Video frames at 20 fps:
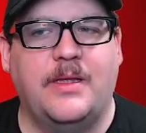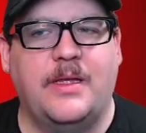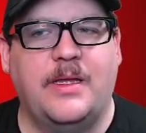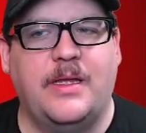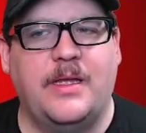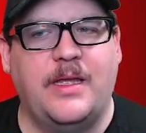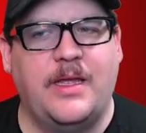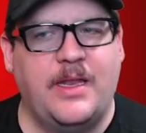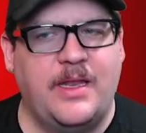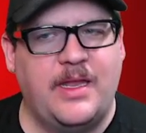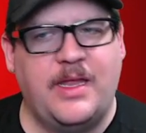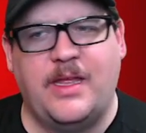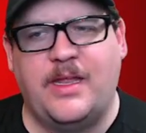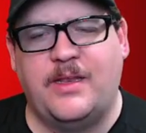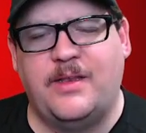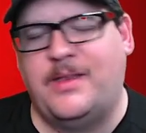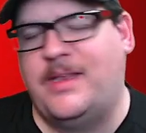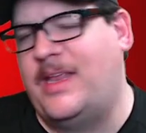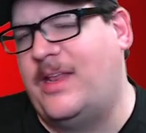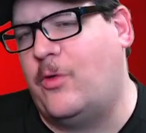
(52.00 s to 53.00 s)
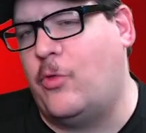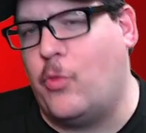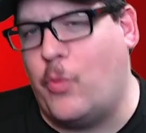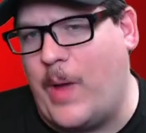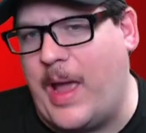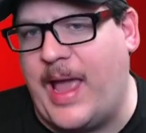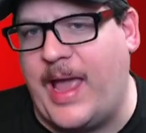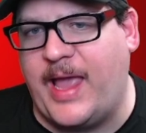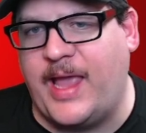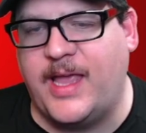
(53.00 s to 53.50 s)
in a
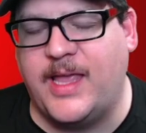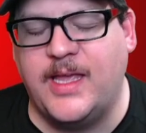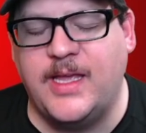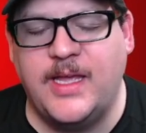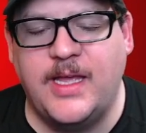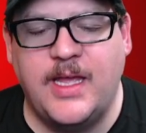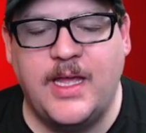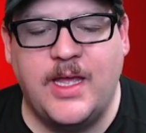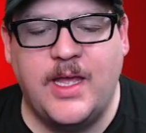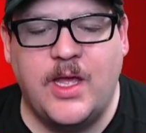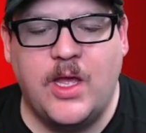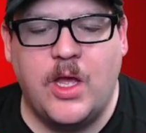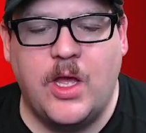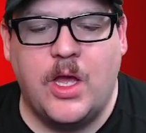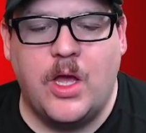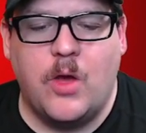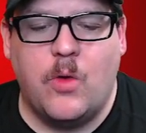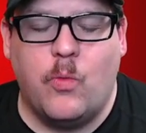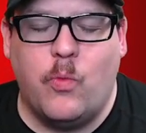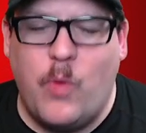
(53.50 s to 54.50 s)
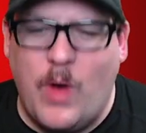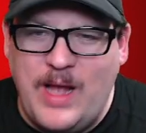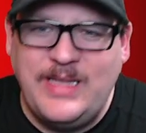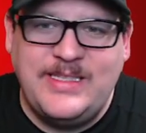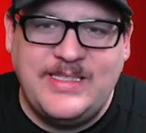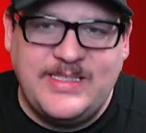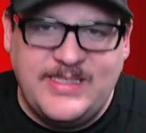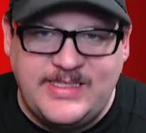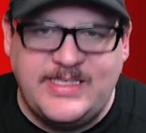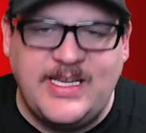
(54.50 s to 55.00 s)
way.
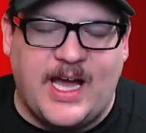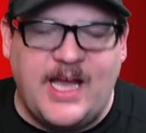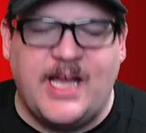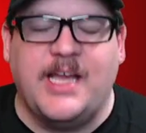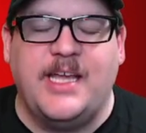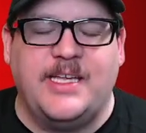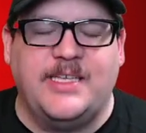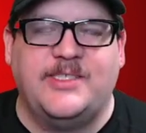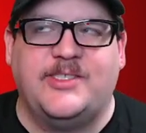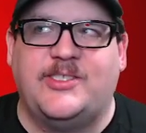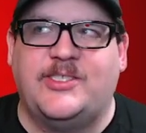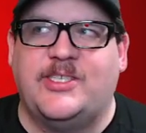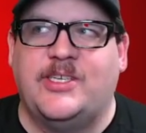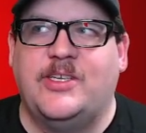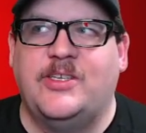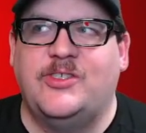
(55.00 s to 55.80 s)
What does